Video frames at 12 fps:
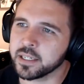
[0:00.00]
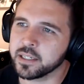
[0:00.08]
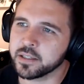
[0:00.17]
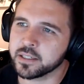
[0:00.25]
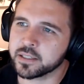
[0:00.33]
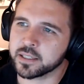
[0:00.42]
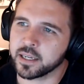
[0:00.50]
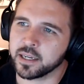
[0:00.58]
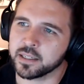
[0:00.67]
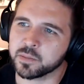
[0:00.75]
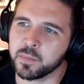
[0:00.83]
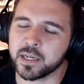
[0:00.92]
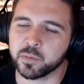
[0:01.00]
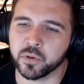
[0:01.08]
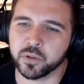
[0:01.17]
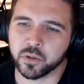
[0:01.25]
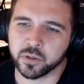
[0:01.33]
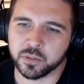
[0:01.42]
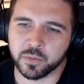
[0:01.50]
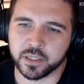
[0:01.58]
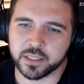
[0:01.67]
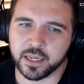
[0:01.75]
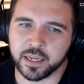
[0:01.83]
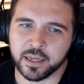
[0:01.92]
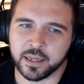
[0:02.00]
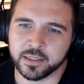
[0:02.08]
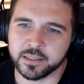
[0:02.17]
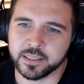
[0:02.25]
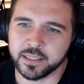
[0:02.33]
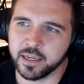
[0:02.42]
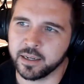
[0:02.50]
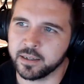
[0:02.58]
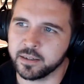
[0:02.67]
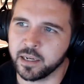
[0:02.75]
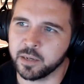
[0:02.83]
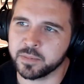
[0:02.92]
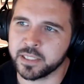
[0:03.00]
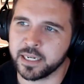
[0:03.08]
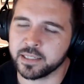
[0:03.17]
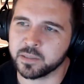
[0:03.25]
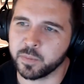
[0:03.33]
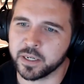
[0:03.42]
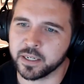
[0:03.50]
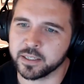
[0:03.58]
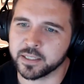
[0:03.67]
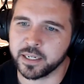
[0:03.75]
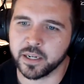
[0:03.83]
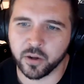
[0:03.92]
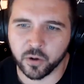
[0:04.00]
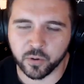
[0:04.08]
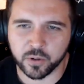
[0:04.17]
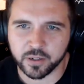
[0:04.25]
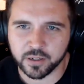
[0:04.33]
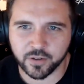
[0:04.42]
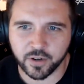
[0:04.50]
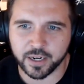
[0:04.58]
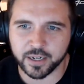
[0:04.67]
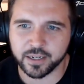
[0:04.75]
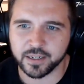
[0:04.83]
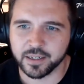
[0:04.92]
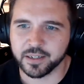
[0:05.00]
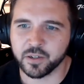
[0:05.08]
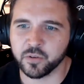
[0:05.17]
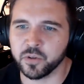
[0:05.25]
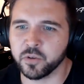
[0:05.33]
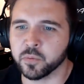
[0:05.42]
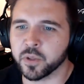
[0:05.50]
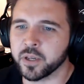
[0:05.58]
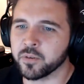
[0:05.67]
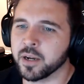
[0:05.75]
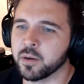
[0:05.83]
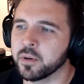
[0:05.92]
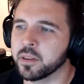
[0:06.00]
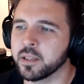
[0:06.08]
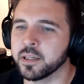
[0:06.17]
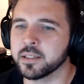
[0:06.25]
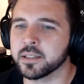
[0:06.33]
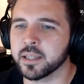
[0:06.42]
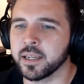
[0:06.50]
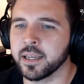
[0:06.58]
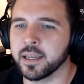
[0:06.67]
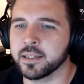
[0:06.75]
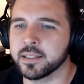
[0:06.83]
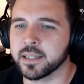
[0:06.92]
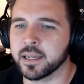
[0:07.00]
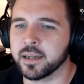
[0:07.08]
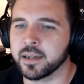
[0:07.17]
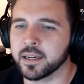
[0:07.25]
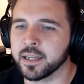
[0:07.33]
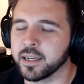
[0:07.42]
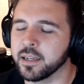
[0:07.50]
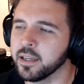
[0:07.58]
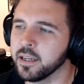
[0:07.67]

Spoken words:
this Smash Brothers Ultimate updates, because I know Greg, you played around with this and kind of